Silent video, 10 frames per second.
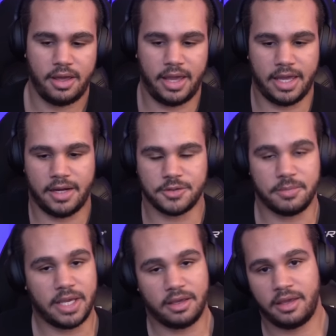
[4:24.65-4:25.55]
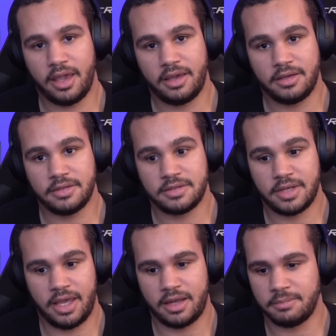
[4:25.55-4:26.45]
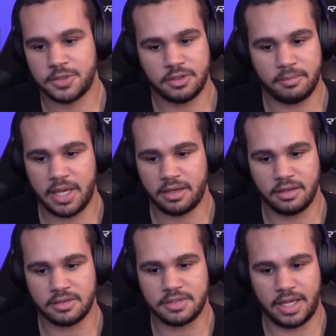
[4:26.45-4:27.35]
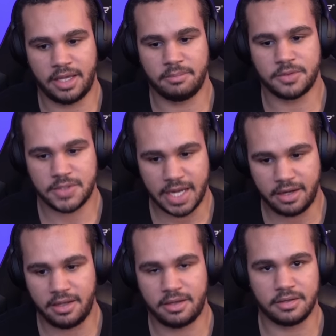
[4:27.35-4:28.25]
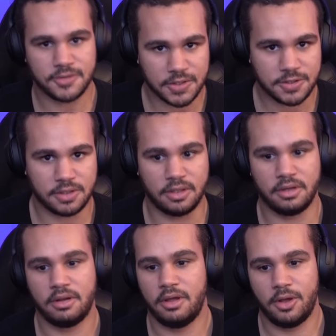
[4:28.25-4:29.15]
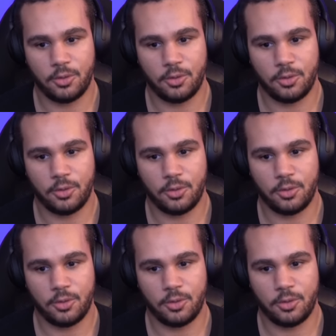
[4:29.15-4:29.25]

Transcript: and I was making gains and I'm still making the same steady, consistent,